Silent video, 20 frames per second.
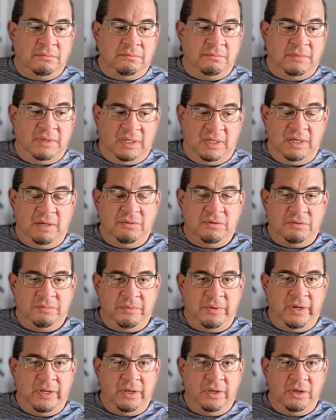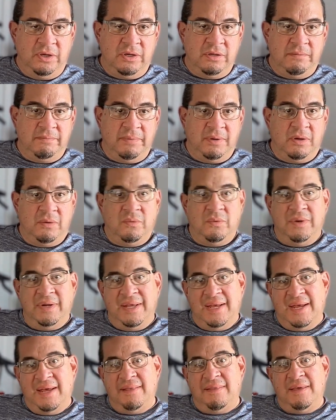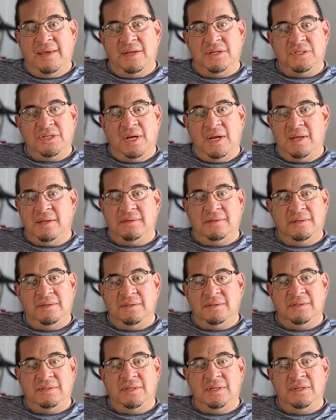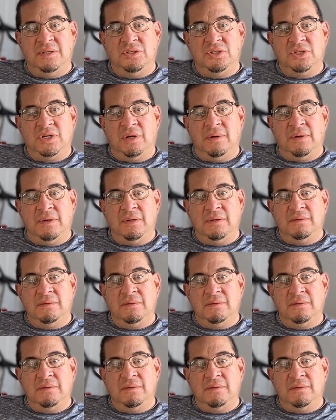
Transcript: Malik was pretty good, but when he had that chance, he just didn't show it.